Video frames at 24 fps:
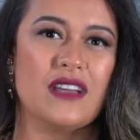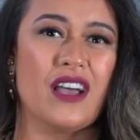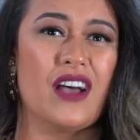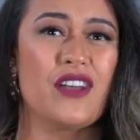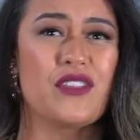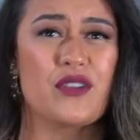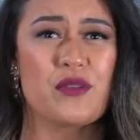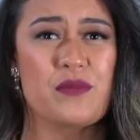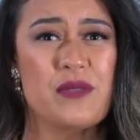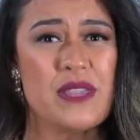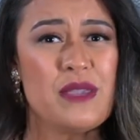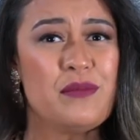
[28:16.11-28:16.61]

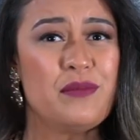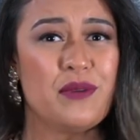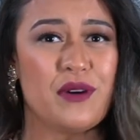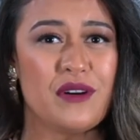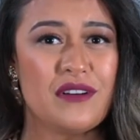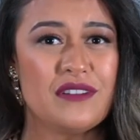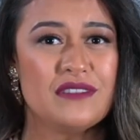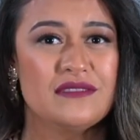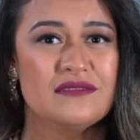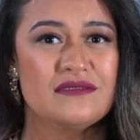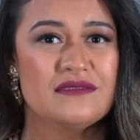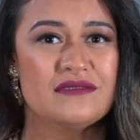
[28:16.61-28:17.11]
other
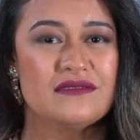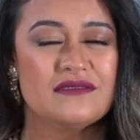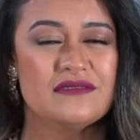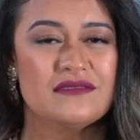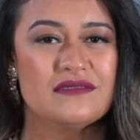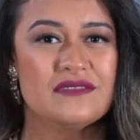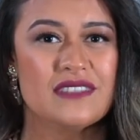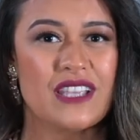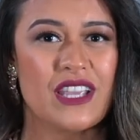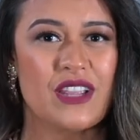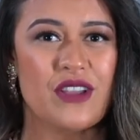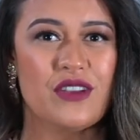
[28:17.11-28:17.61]
people.
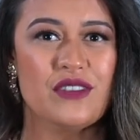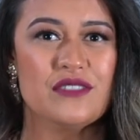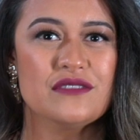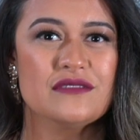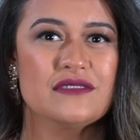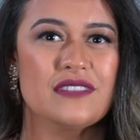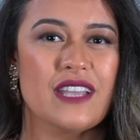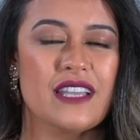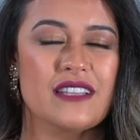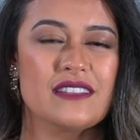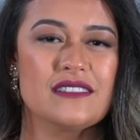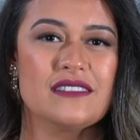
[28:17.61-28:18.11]
You
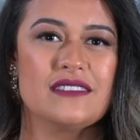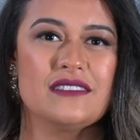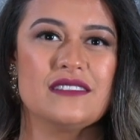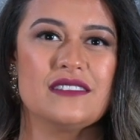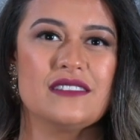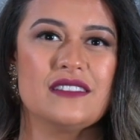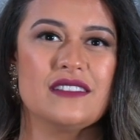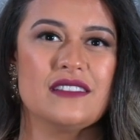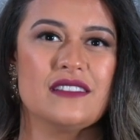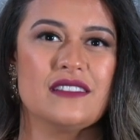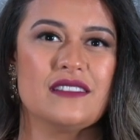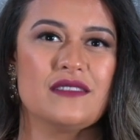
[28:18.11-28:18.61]
know, like
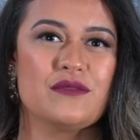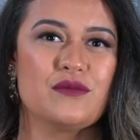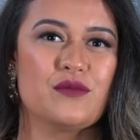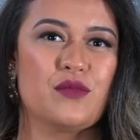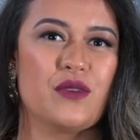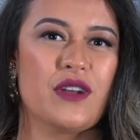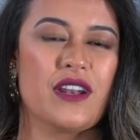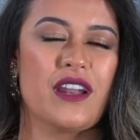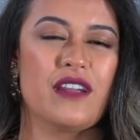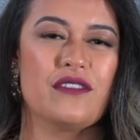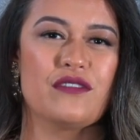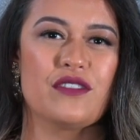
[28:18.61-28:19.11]
to
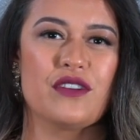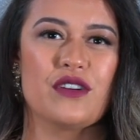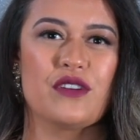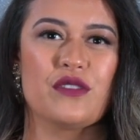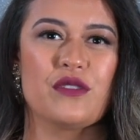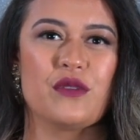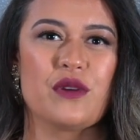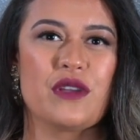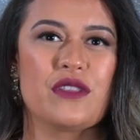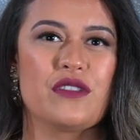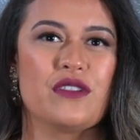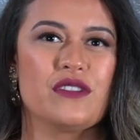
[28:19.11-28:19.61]

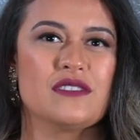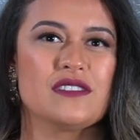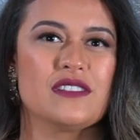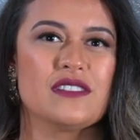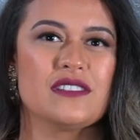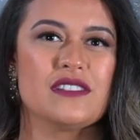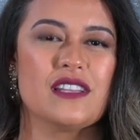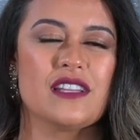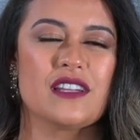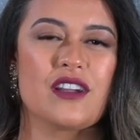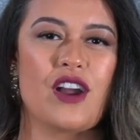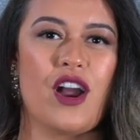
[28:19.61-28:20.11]
whatever, whether it's a
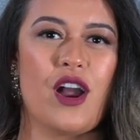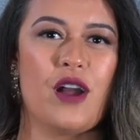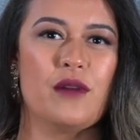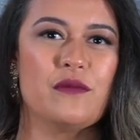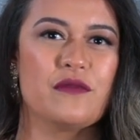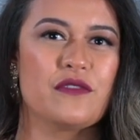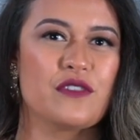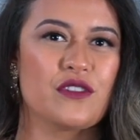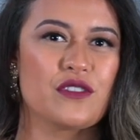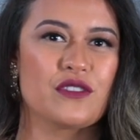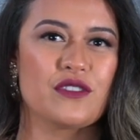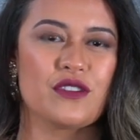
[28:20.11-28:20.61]

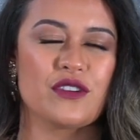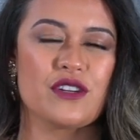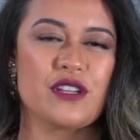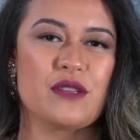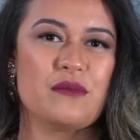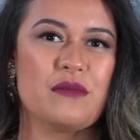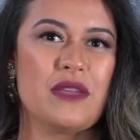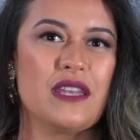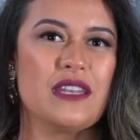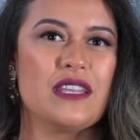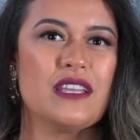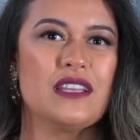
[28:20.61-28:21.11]
sitcom for
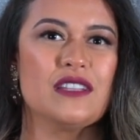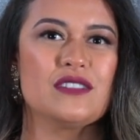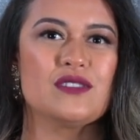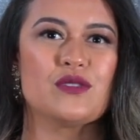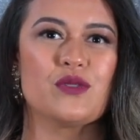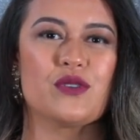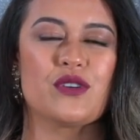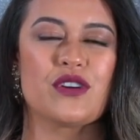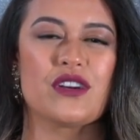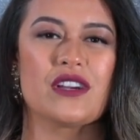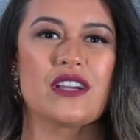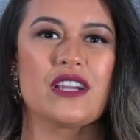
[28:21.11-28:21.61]
30 minutes
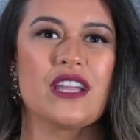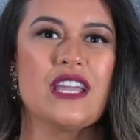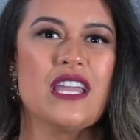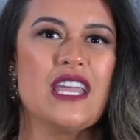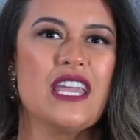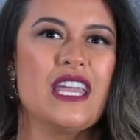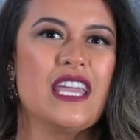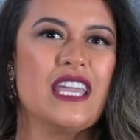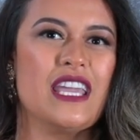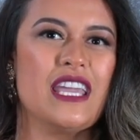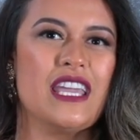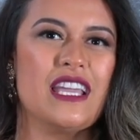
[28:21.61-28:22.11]
or
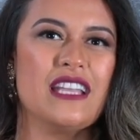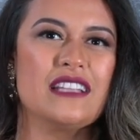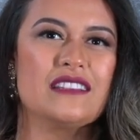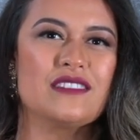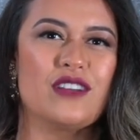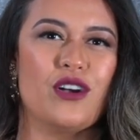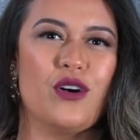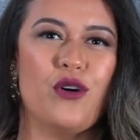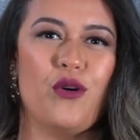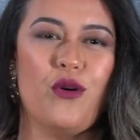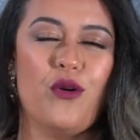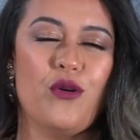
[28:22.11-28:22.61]
it's
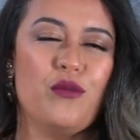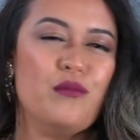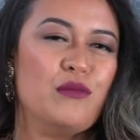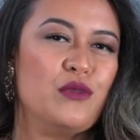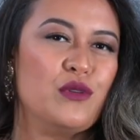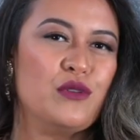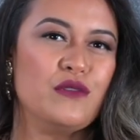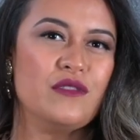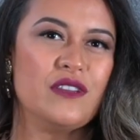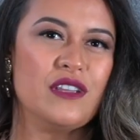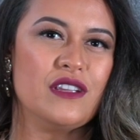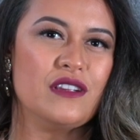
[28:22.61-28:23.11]
a whole
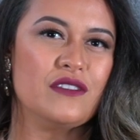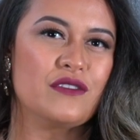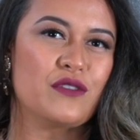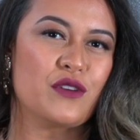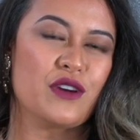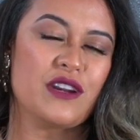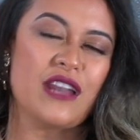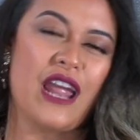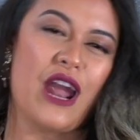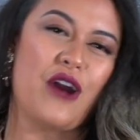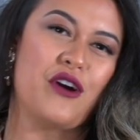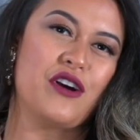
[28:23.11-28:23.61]
movie
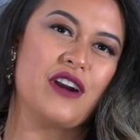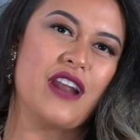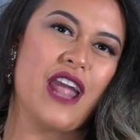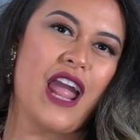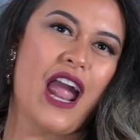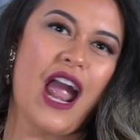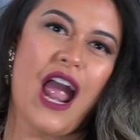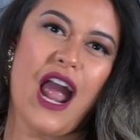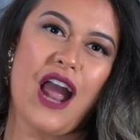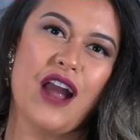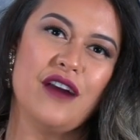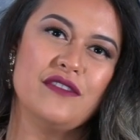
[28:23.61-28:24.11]
for an hour and a
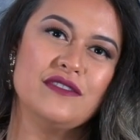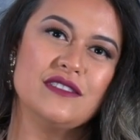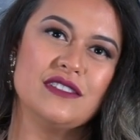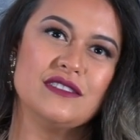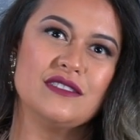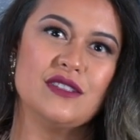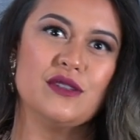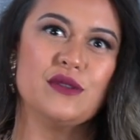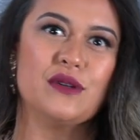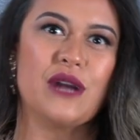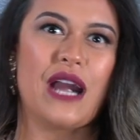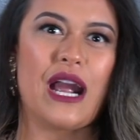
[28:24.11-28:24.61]
half to
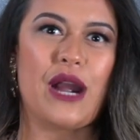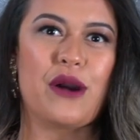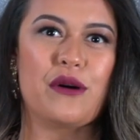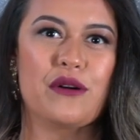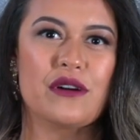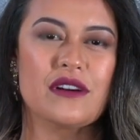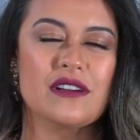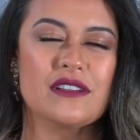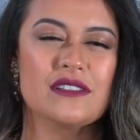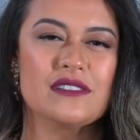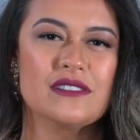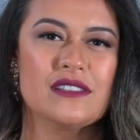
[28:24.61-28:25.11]
2
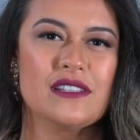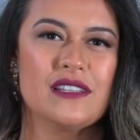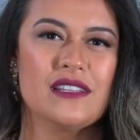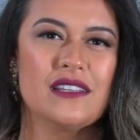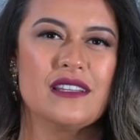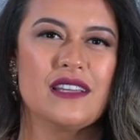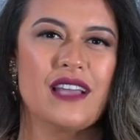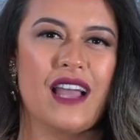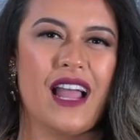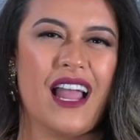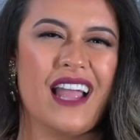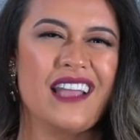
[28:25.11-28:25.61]
hours,
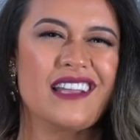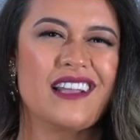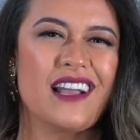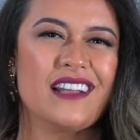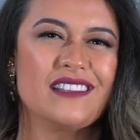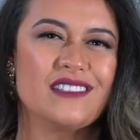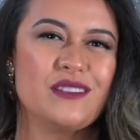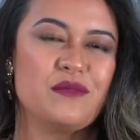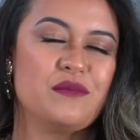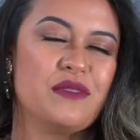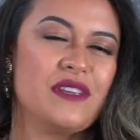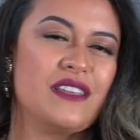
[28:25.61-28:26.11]
I
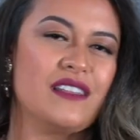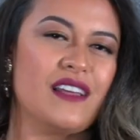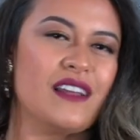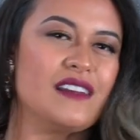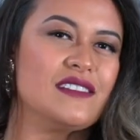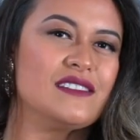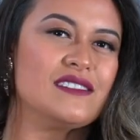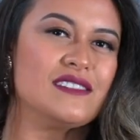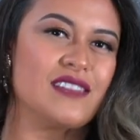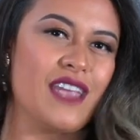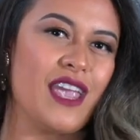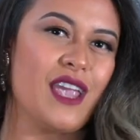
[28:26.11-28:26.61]
got to be
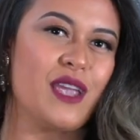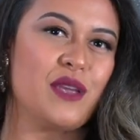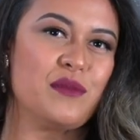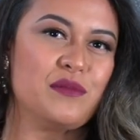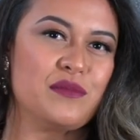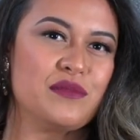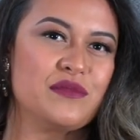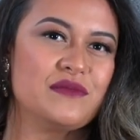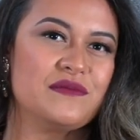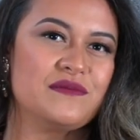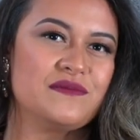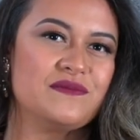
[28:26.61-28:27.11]
that escape.
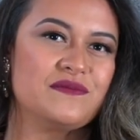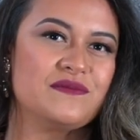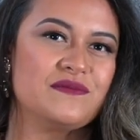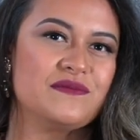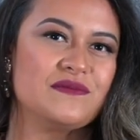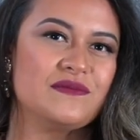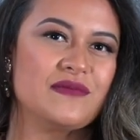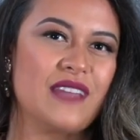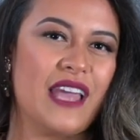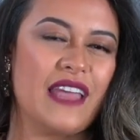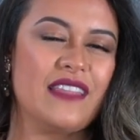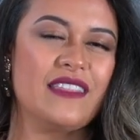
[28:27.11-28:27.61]

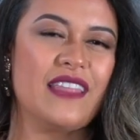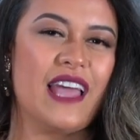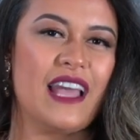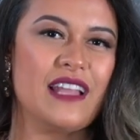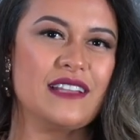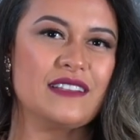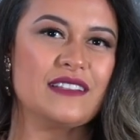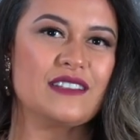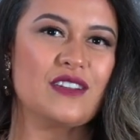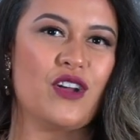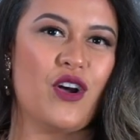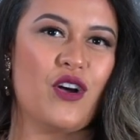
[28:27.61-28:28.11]
And
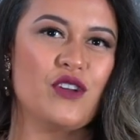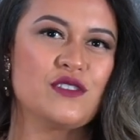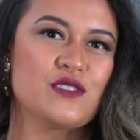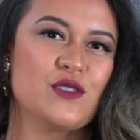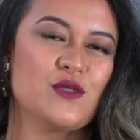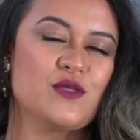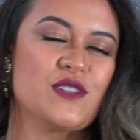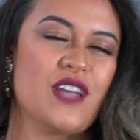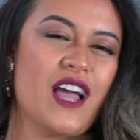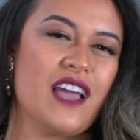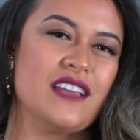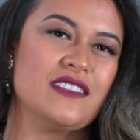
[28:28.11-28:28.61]
that
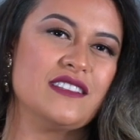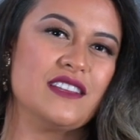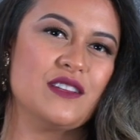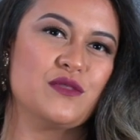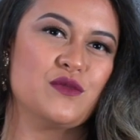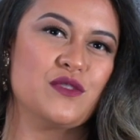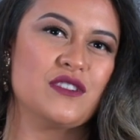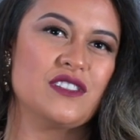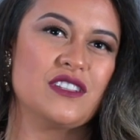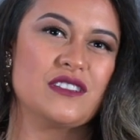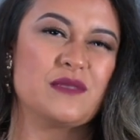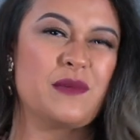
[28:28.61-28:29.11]
also ties
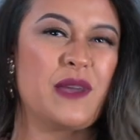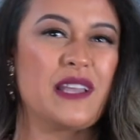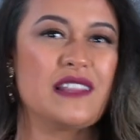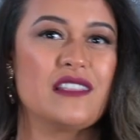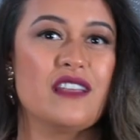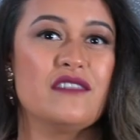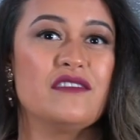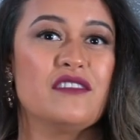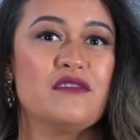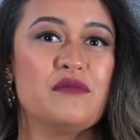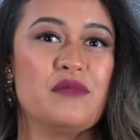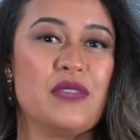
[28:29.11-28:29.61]
in with just my
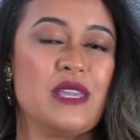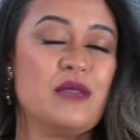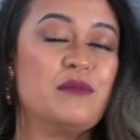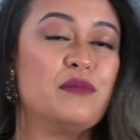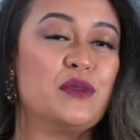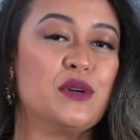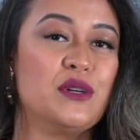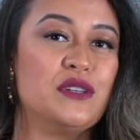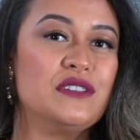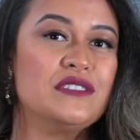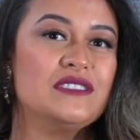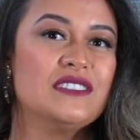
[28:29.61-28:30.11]
love of
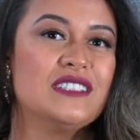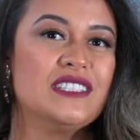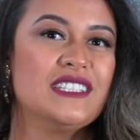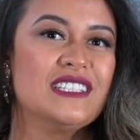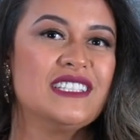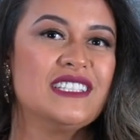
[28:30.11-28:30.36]
people.